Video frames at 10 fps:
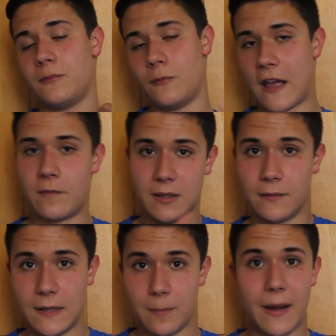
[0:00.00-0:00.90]
have been
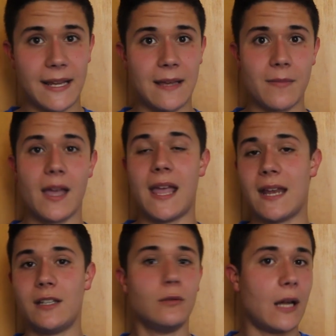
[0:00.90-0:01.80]
defeated by him
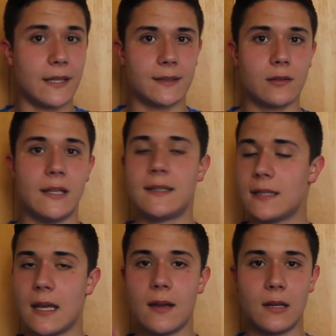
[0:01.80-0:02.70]
and you lost.
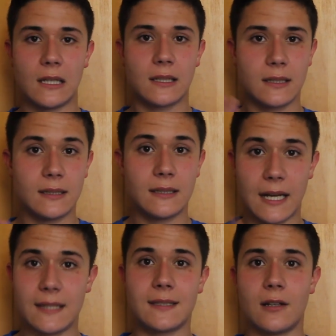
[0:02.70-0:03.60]
It's
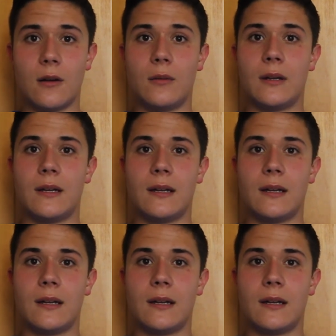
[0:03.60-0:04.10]
cut in stone.